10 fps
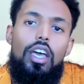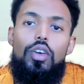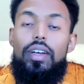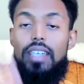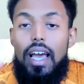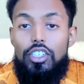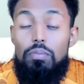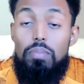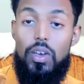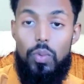You get to
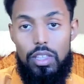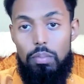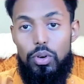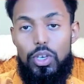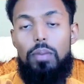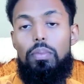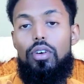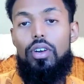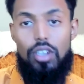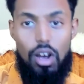actually meet with the
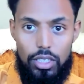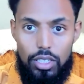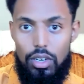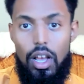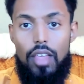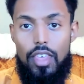bookkeeper and talk to